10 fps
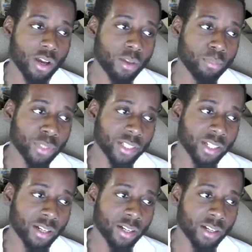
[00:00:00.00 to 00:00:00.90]
put
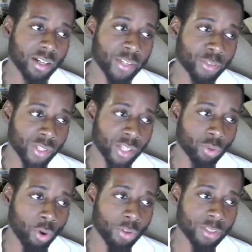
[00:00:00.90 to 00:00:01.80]
ignore
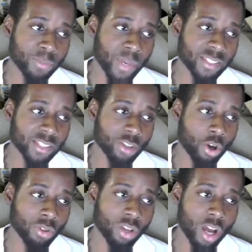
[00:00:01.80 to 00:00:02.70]
all the spaces, all
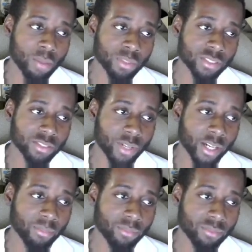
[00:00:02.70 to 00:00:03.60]
the commas,
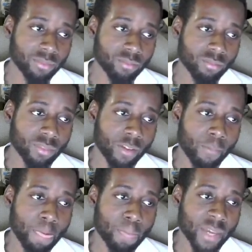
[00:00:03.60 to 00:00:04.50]
right,
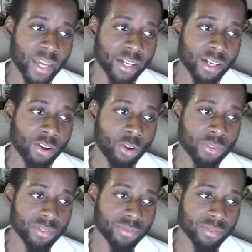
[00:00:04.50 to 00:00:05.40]
and all
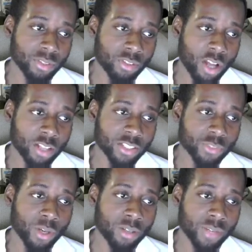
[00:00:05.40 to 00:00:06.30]
the columns as
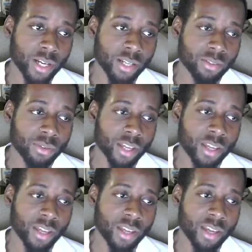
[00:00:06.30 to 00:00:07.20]
well, right,
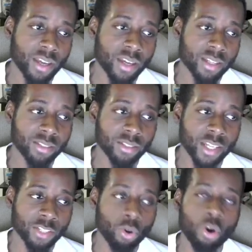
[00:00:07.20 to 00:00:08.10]
and
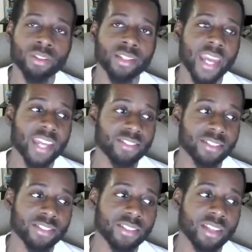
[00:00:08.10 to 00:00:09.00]
ignore all the cases,